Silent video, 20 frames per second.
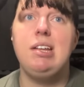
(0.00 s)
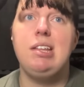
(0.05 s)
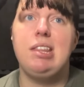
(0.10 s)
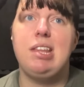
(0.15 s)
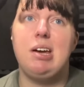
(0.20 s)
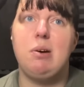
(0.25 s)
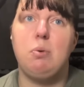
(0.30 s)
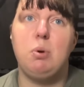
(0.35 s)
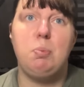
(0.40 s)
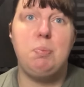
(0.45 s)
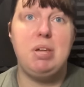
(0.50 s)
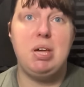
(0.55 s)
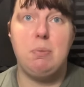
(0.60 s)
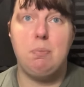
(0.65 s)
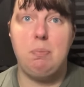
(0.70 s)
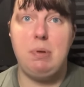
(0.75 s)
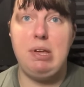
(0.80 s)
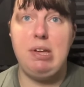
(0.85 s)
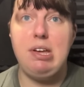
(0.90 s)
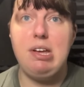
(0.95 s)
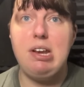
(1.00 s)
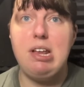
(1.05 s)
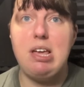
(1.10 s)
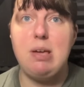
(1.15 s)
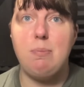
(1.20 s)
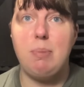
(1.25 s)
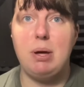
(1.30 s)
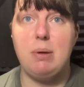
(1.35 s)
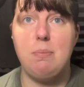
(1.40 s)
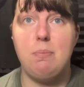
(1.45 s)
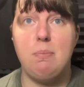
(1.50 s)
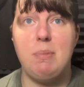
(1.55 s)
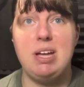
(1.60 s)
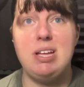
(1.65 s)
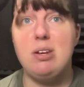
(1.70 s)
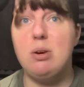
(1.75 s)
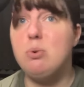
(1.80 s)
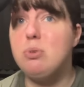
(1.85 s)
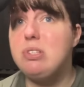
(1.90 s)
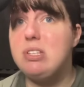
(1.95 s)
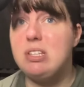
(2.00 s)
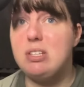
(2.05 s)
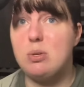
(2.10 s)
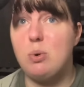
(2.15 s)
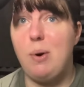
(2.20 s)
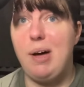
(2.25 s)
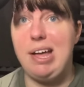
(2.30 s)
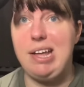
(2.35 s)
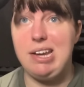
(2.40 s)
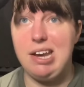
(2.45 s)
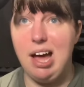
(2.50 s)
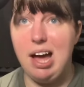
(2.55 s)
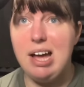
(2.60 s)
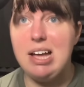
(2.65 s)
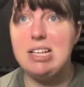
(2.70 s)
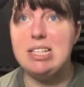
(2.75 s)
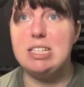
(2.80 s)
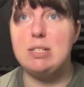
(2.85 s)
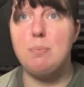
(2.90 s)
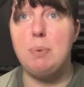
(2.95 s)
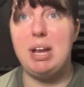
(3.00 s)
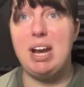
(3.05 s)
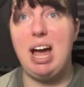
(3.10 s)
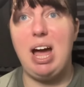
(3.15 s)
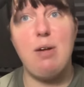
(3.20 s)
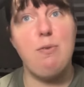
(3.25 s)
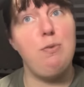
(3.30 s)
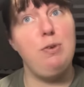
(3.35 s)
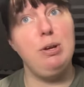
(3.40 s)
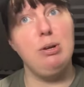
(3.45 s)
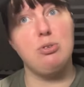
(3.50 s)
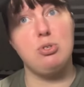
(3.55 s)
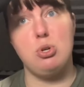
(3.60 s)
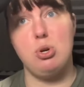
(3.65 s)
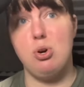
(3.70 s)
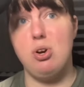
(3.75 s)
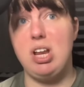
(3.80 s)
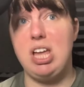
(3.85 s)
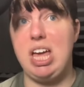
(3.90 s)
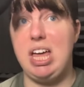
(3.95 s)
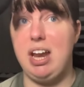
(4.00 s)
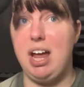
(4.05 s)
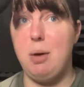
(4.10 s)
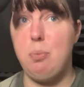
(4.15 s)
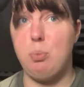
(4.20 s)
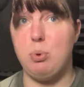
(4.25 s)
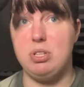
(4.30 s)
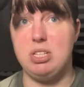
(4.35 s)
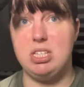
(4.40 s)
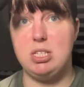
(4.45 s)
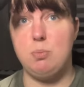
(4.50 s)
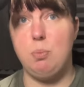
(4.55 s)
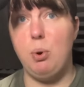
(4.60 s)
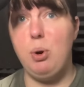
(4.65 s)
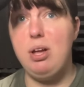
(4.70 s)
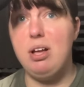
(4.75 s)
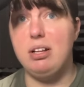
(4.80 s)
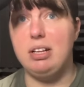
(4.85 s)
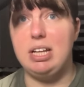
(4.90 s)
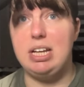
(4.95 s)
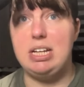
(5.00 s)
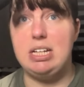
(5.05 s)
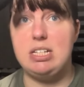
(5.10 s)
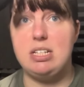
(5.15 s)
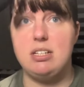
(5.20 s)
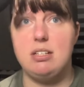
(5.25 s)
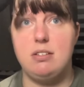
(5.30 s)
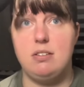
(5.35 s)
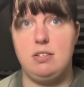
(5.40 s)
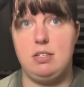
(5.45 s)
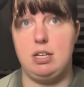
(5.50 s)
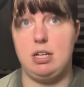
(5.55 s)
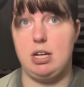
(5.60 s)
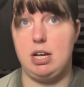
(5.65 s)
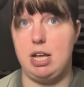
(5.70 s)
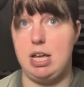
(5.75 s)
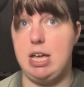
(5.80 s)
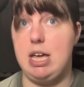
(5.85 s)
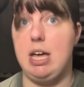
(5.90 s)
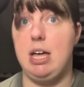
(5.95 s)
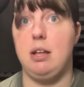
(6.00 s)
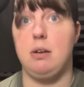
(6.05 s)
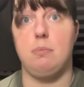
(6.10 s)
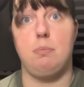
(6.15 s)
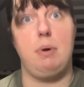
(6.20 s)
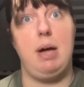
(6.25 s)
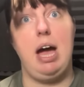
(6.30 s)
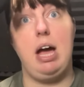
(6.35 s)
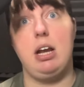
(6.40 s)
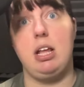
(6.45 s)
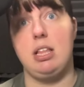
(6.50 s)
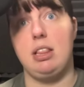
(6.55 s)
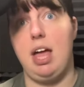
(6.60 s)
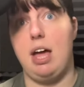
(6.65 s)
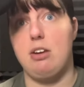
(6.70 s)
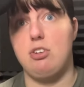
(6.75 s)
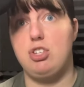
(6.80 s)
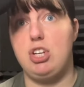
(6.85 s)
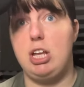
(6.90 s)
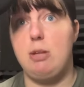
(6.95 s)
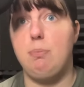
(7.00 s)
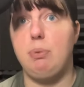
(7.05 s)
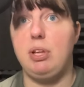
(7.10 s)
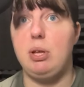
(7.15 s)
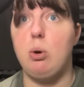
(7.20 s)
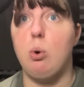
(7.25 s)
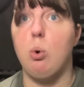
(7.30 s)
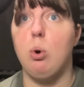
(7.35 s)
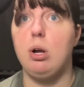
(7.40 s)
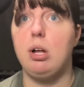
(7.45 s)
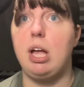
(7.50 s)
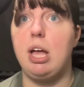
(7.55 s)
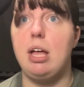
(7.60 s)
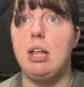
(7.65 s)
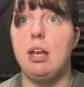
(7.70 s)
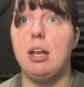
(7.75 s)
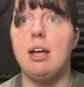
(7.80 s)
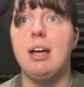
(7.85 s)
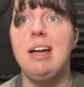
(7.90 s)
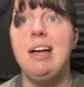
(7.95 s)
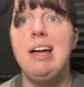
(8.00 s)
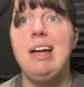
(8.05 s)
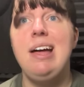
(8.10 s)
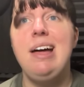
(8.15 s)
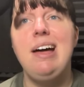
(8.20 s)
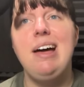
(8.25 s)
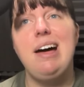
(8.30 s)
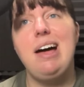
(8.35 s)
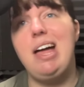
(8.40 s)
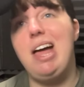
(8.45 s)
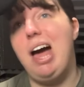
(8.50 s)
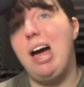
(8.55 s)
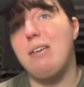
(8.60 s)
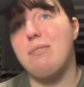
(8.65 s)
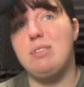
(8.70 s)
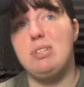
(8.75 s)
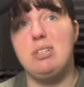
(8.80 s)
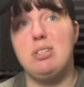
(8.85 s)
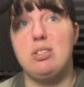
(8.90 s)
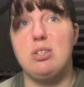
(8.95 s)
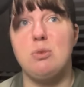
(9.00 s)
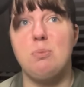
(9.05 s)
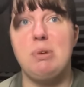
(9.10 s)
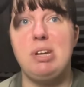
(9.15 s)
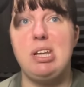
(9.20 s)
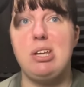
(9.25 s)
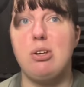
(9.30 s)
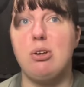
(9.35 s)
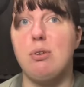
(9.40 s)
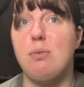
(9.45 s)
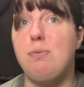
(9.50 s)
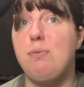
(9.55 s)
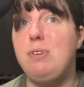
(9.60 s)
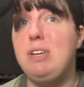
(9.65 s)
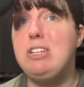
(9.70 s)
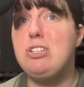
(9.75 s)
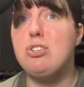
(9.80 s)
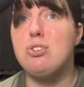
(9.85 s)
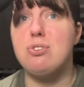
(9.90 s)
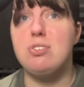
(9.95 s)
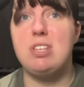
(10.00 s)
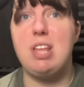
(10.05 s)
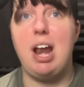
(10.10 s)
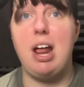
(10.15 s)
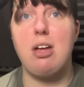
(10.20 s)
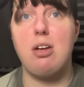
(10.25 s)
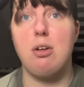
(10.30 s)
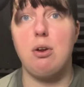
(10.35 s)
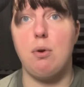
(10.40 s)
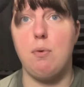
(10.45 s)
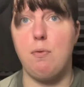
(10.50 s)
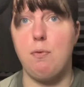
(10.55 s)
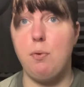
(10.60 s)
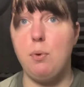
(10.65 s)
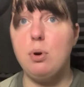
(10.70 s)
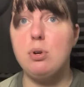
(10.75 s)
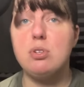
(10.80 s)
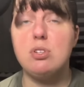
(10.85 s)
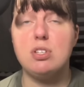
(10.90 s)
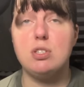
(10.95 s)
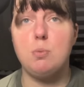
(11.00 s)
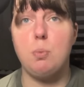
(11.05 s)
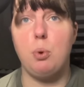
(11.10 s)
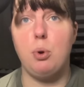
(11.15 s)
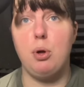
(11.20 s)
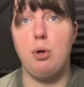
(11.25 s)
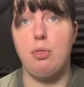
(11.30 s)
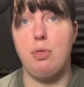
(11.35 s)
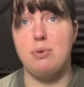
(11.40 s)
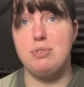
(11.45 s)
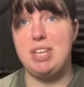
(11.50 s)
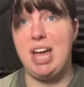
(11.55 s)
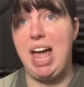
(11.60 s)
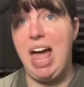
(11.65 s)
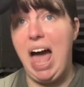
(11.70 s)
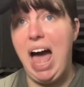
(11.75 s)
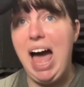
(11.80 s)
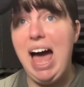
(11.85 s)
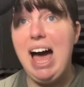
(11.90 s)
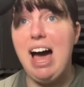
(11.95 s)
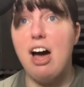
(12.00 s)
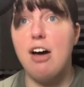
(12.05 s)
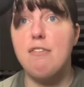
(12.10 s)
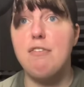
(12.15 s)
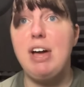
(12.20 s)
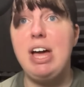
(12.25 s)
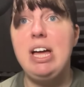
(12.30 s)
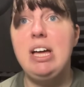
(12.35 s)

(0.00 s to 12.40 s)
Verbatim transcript: That will be a pity, but my nose is quite nice, but I fear turning it up would spoil it, said Anne, patting that shapely organ. I haven't so many good features that I could afford to spoil those I have,